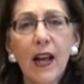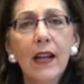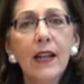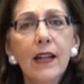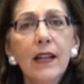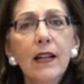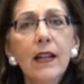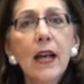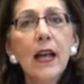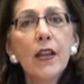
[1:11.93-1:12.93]
And
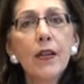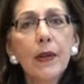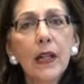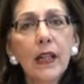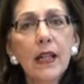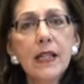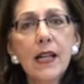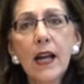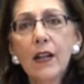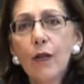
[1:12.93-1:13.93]
in the Middle
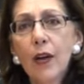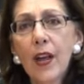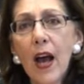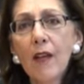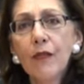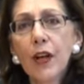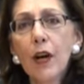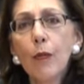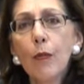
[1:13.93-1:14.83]
East and North Africa,